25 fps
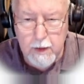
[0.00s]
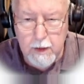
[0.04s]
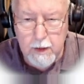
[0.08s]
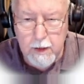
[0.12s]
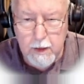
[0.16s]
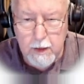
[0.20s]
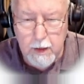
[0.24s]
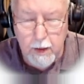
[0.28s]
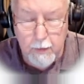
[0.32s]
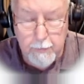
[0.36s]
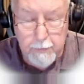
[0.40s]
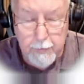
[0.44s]

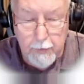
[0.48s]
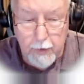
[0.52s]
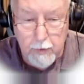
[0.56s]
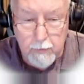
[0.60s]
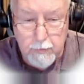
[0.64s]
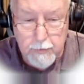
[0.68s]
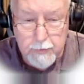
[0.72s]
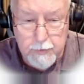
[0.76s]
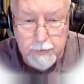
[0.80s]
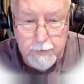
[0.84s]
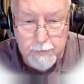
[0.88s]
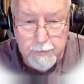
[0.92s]
Now, Paul
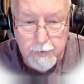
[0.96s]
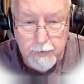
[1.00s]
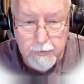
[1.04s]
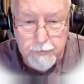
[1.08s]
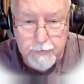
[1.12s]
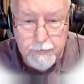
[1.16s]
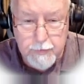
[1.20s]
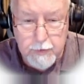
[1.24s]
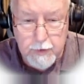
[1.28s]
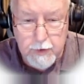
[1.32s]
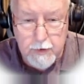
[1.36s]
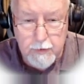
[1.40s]
was
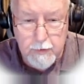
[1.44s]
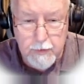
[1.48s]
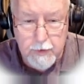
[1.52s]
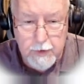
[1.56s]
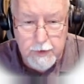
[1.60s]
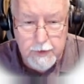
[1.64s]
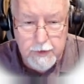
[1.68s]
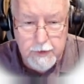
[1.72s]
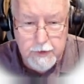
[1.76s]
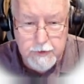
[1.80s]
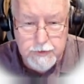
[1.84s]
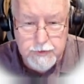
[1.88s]
persecuting
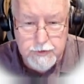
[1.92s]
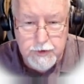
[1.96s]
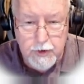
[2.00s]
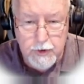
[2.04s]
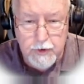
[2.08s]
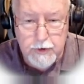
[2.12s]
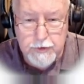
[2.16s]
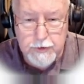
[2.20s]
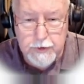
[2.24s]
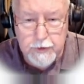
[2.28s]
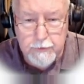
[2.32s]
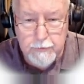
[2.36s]
the
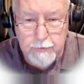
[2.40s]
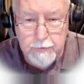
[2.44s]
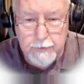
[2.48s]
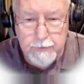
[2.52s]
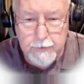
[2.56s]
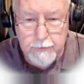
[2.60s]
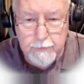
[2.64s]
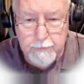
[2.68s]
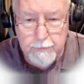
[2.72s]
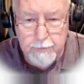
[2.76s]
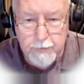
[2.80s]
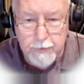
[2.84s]
church. He
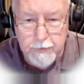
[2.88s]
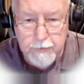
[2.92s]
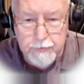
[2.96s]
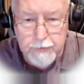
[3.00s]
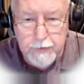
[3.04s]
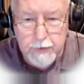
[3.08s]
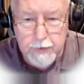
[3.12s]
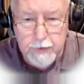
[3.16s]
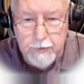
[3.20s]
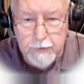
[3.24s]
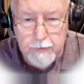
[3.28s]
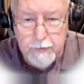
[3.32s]
wasn't
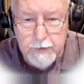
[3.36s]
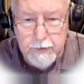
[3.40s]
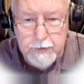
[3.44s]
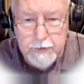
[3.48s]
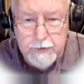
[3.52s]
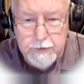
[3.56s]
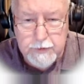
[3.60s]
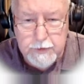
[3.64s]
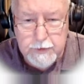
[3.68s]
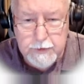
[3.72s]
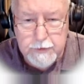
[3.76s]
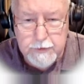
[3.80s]
persecuting
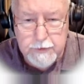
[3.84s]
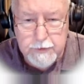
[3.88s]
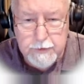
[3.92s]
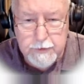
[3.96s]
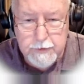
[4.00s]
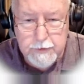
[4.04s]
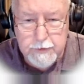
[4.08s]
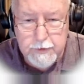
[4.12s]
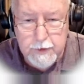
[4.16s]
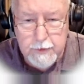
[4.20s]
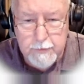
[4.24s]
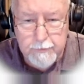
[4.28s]
Jesus.
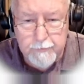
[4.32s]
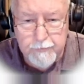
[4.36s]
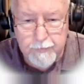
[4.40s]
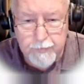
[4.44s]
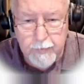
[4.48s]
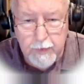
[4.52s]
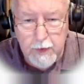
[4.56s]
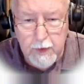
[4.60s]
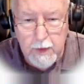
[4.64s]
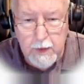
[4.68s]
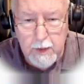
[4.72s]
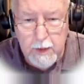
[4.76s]

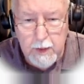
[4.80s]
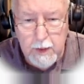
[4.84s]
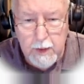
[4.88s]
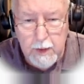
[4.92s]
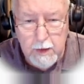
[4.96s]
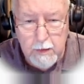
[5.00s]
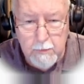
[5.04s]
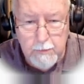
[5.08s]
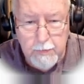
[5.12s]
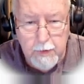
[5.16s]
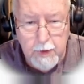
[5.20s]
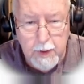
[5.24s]

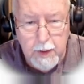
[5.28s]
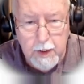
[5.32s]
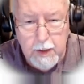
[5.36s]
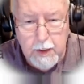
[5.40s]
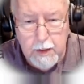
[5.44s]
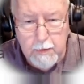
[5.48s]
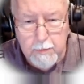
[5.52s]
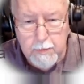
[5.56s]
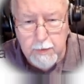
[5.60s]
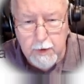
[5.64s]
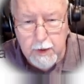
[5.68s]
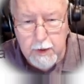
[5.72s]
But
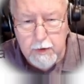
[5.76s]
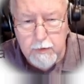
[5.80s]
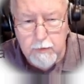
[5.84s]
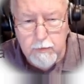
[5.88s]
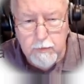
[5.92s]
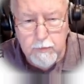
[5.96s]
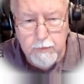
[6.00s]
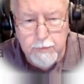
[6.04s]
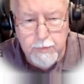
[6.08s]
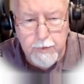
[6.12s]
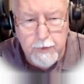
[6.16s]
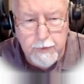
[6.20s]
anybody
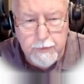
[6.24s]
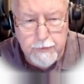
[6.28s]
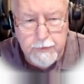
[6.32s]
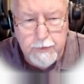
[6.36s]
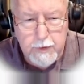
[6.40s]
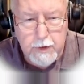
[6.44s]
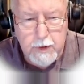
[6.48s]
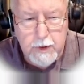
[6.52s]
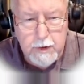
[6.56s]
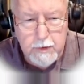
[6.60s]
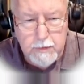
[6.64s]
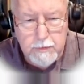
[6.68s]
who
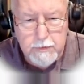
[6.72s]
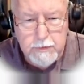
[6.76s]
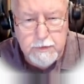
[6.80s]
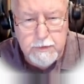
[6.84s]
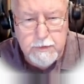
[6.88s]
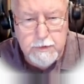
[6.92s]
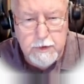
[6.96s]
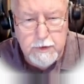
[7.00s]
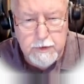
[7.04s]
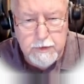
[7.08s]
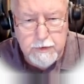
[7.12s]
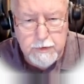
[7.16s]
persecutes
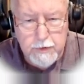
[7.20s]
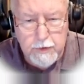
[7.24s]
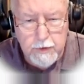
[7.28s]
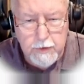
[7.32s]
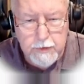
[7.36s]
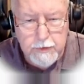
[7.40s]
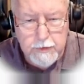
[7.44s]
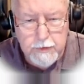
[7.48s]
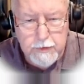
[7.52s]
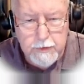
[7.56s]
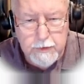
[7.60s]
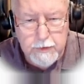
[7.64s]
the
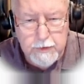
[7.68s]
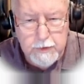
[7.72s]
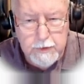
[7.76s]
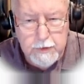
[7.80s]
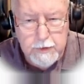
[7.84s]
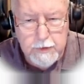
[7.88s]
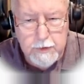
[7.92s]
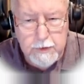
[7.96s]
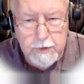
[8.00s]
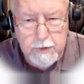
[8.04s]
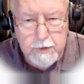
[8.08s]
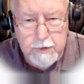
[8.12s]
church
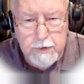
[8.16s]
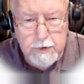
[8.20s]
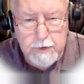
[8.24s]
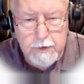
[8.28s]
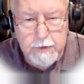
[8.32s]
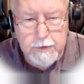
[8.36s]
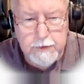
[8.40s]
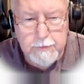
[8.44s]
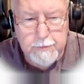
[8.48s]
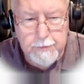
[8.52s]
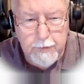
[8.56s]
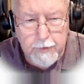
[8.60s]

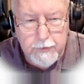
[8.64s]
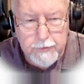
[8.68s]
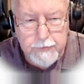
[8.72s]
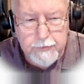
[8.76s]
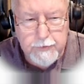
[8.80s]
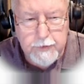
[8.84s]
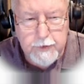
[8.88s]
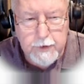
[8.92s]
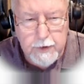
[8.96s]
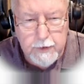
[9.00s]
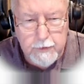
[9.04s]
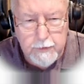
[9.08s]
is
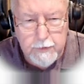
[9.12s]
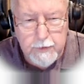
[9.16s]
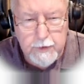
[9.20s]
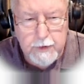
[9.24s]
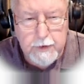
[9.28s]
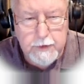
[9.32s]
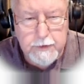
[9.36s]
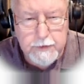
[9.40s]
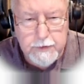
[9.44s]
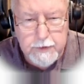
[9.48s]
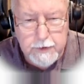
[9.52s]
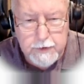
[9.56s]

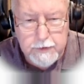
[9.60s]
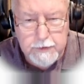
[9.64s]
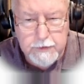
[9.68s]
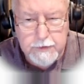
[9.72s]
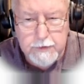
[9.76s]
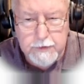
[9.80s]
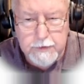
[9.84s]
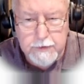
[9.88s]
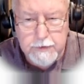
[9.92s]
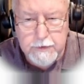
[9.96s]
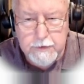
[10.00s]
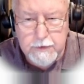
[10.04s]
persecuting Jesus.